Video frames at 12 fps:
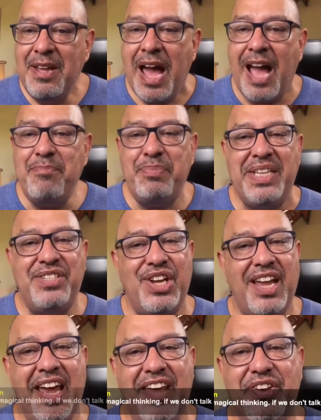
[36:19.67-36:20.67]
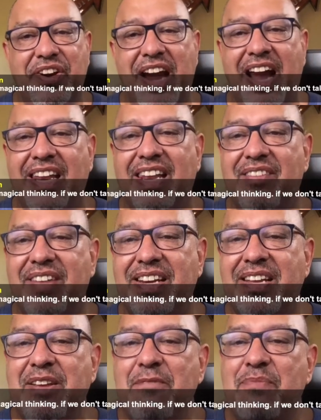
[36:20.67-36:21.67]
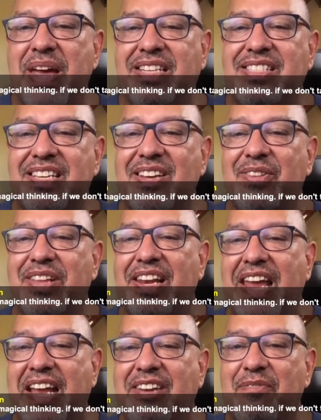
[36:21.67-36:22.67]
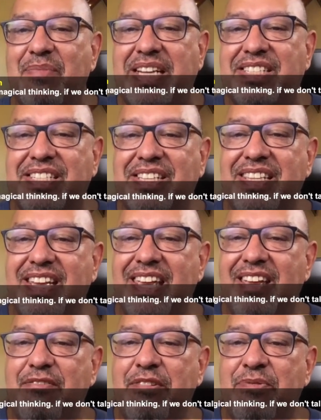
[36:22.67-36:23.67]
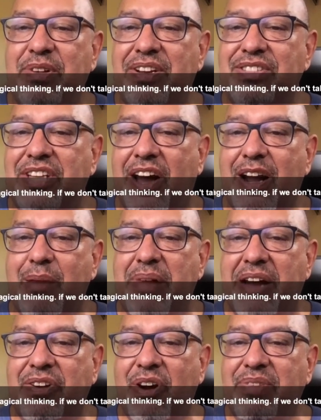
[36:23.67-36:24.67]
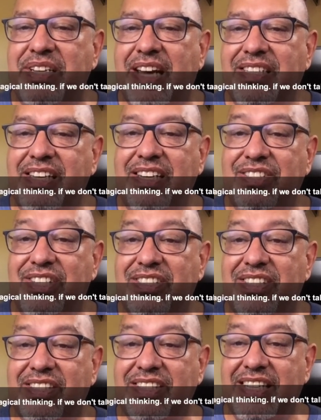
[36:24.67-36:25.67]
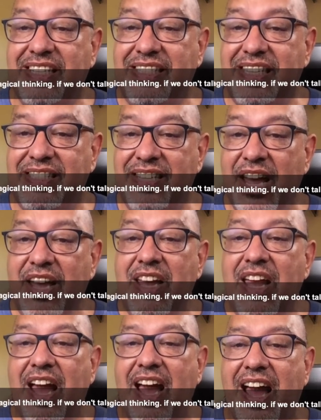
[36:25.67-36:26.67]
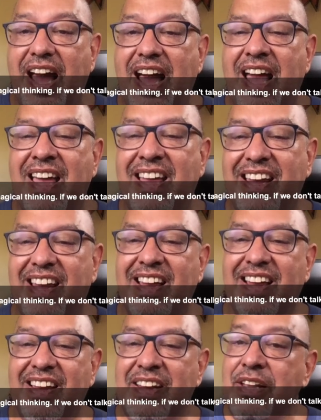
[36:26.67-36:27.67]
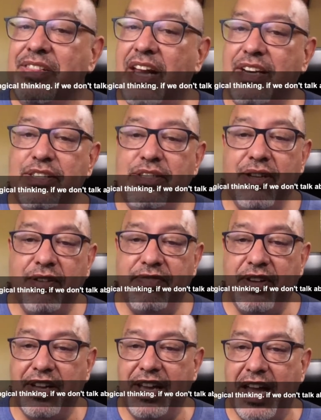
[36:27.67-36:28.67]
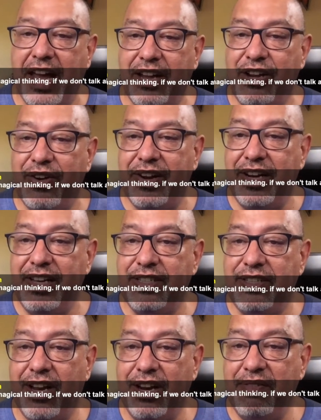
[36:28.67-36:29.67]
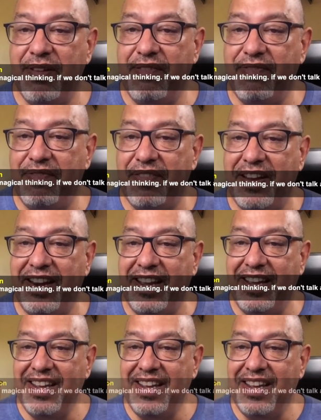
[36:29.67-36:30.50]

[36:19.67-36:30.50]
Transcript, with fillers: Hi, Pinche Heather. I love it. Mexico, the land of magical thinking. If we don't talk about COVID-19, it just doesn't exist. That is so fucking accurate. It's not even funny.